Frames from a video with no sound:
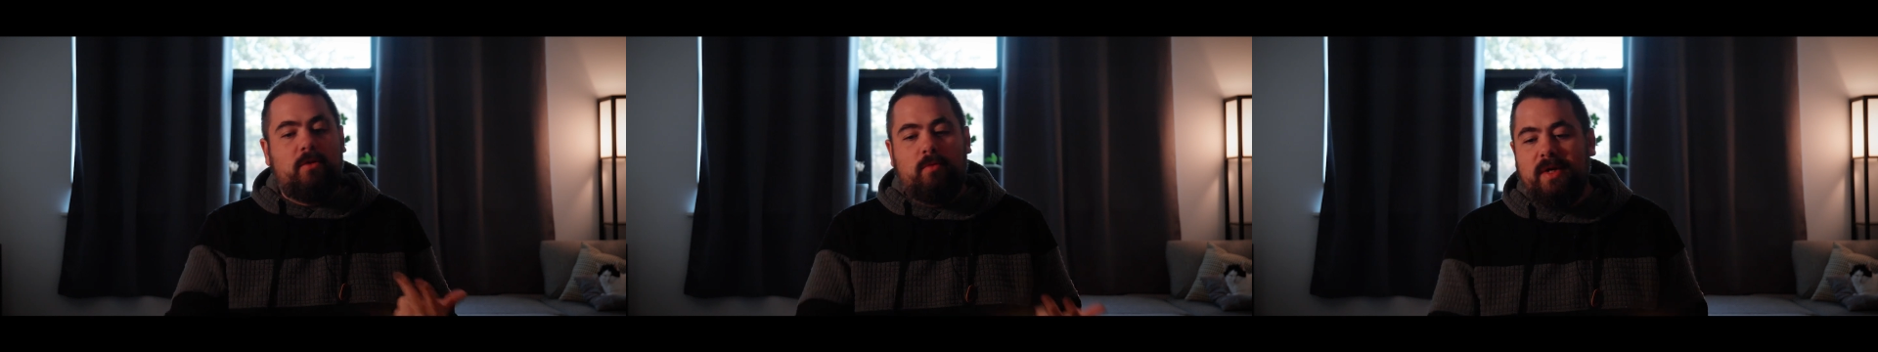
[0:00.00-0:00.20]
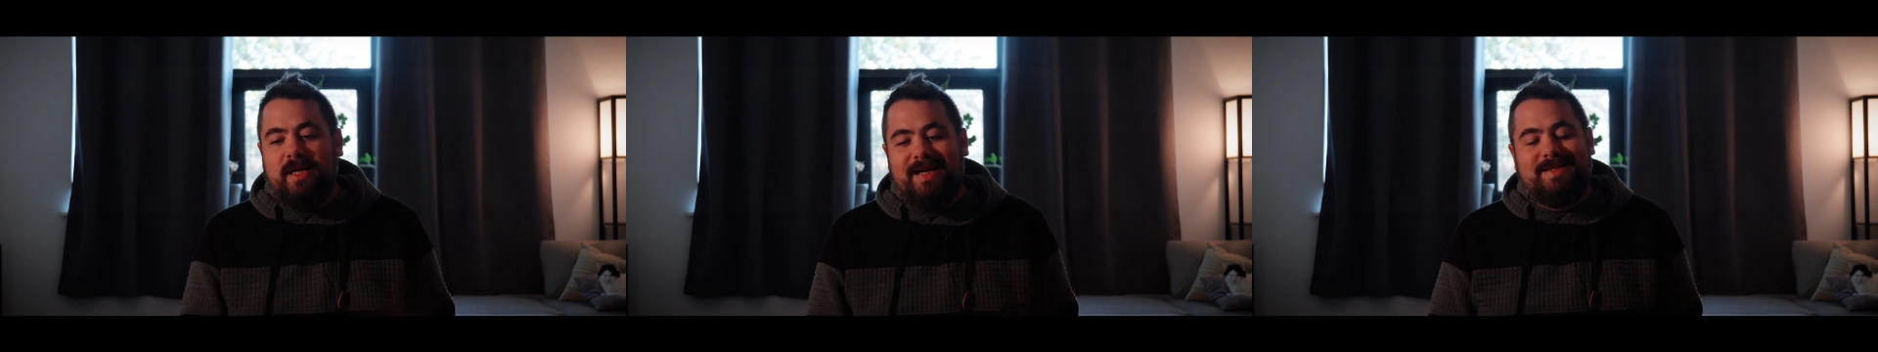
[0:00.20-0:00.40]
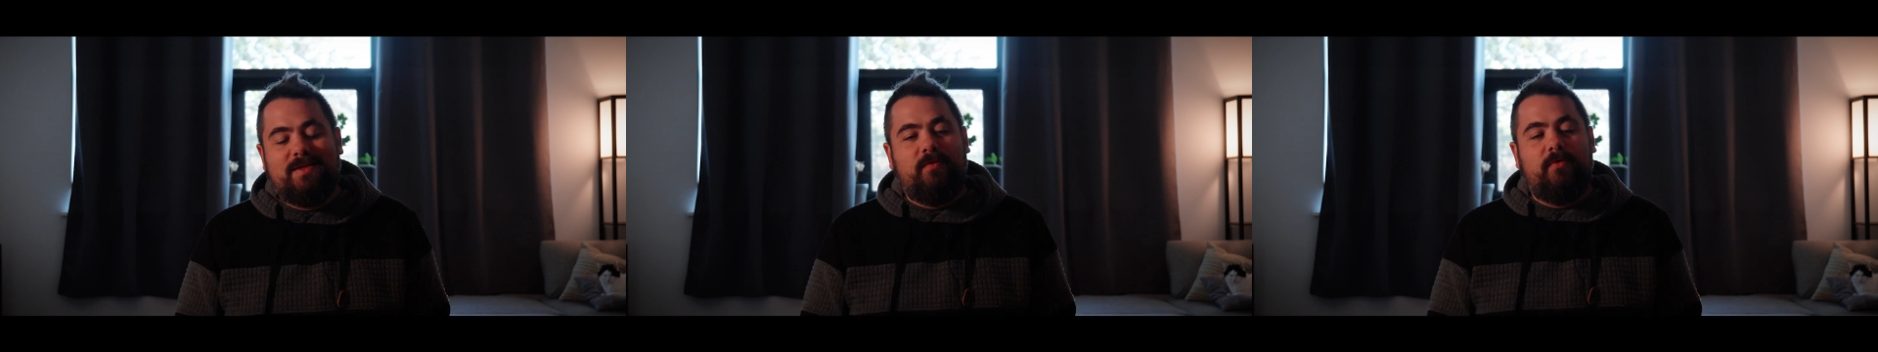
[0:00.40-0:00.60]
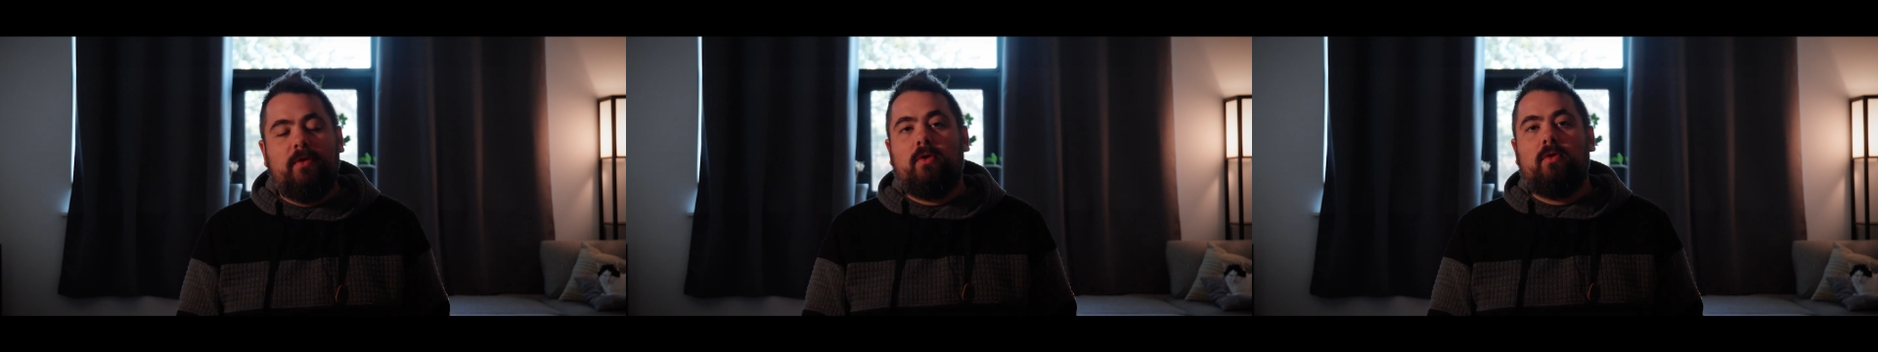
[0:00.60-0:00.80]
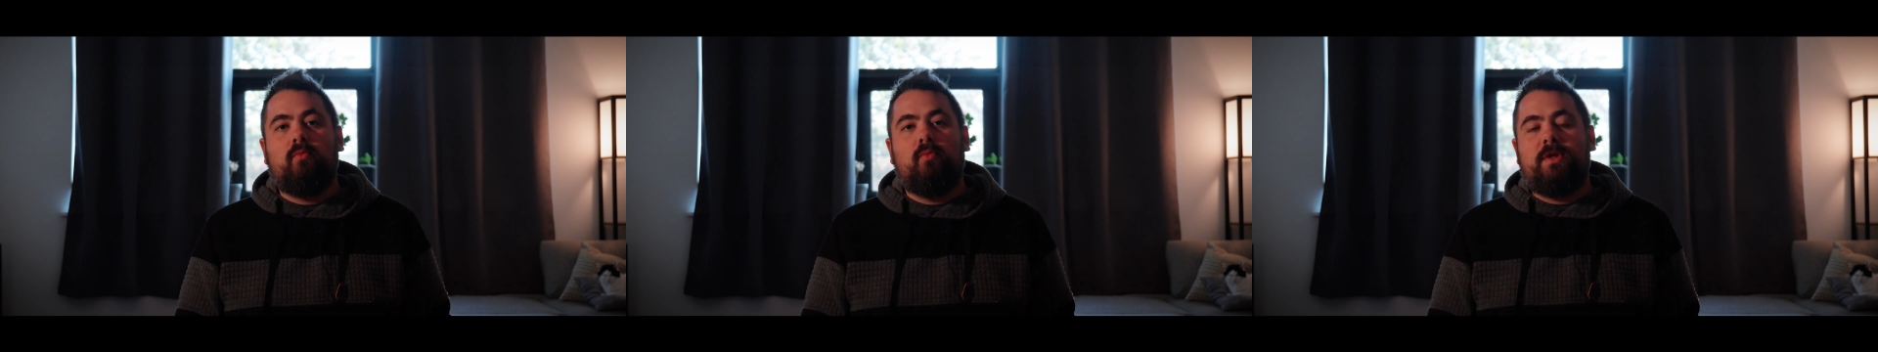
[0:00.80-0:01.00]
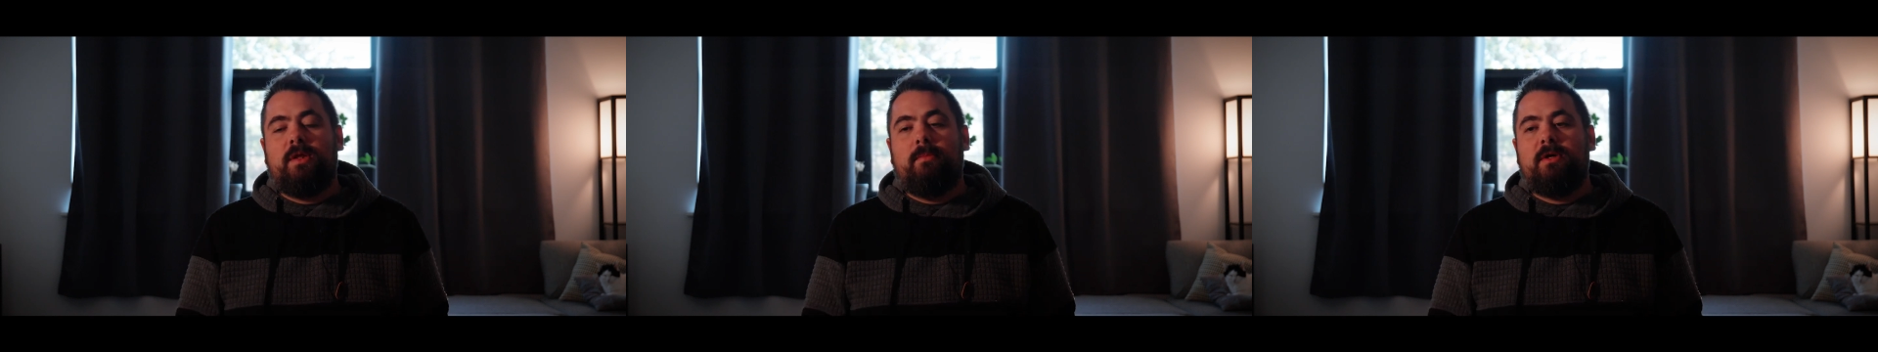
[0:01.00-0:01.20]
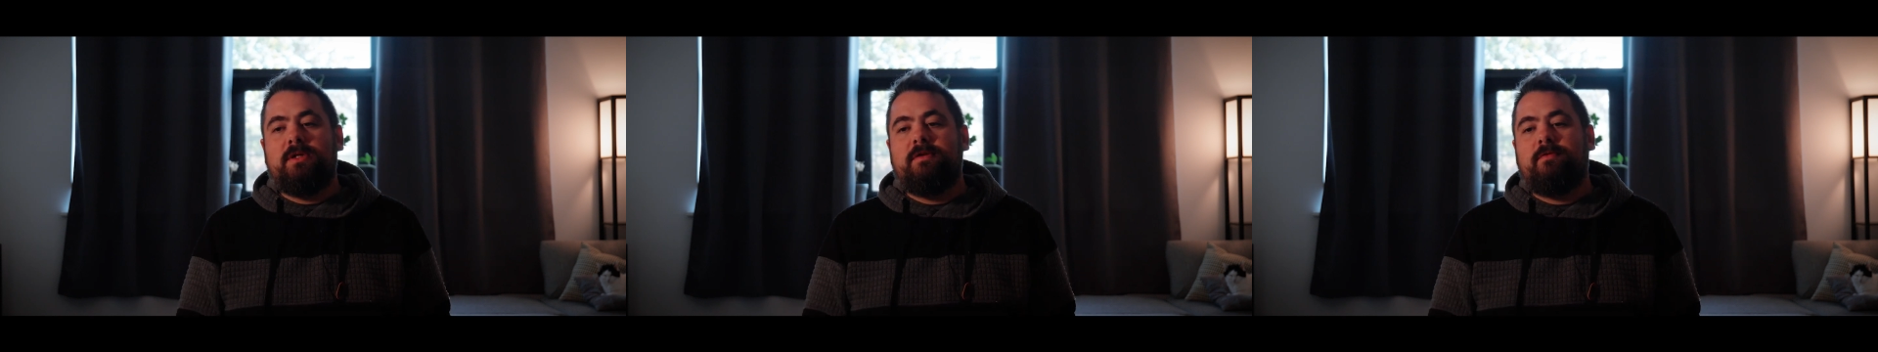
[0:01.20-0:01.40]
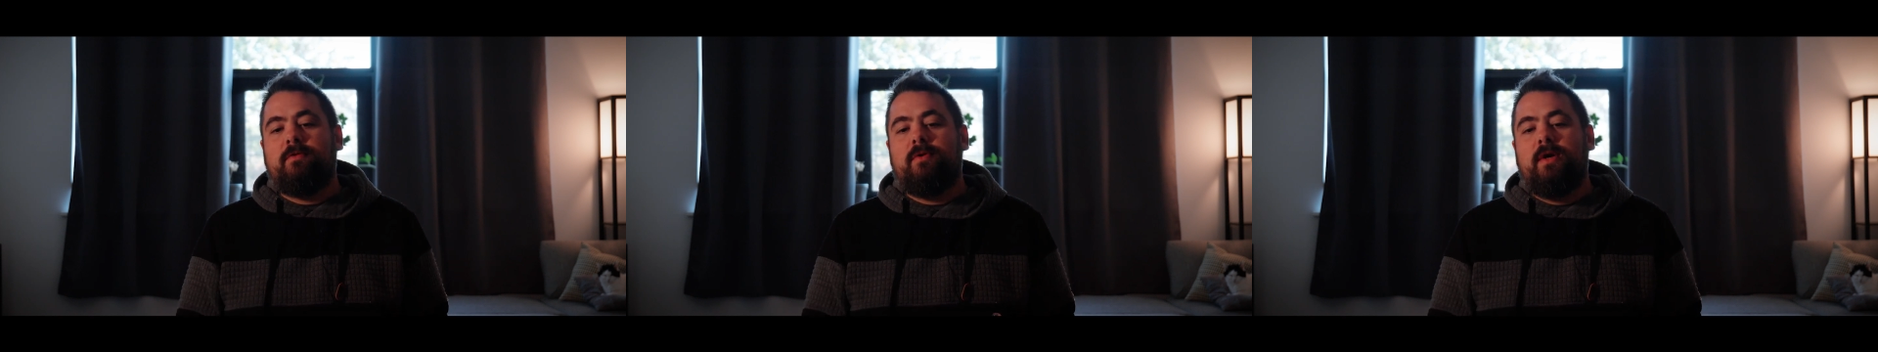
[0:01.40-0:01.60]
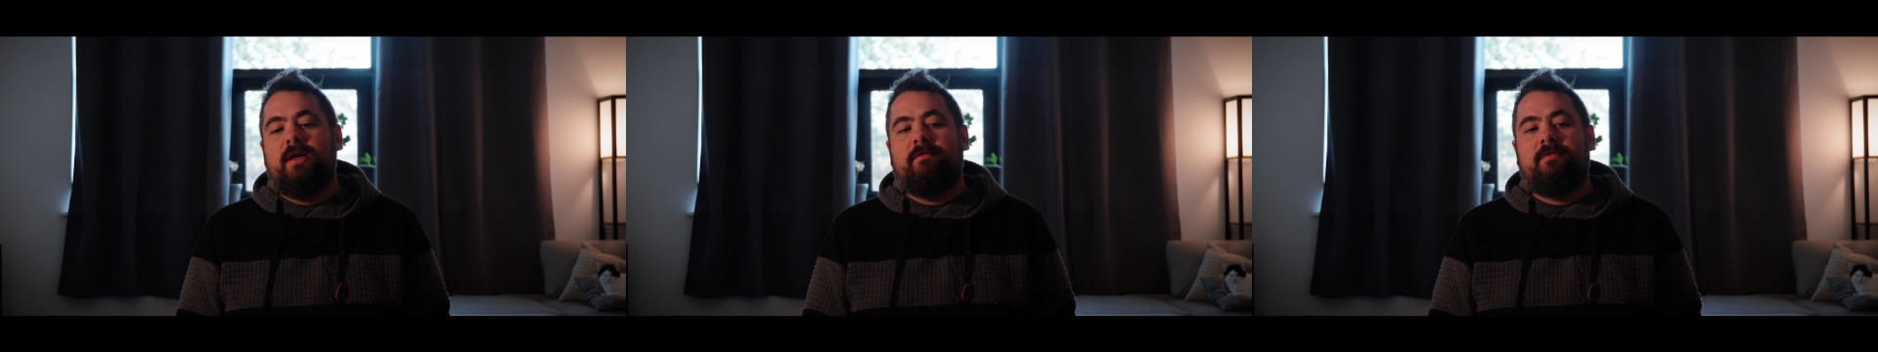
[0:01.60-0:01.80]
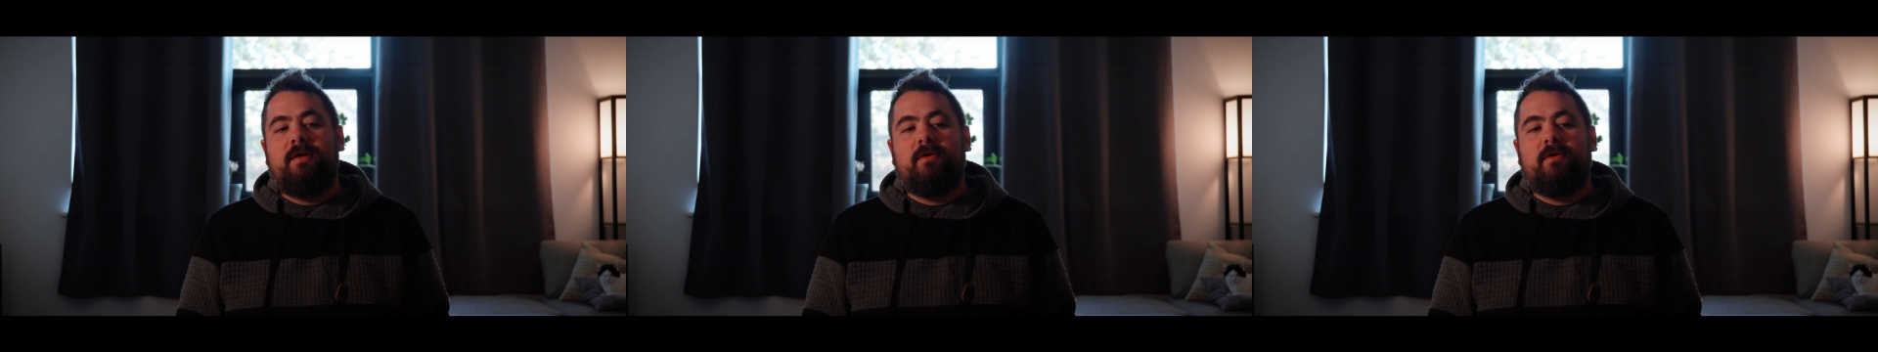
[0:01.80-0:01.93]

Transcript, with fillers: Three, it's filled with a bunch of creative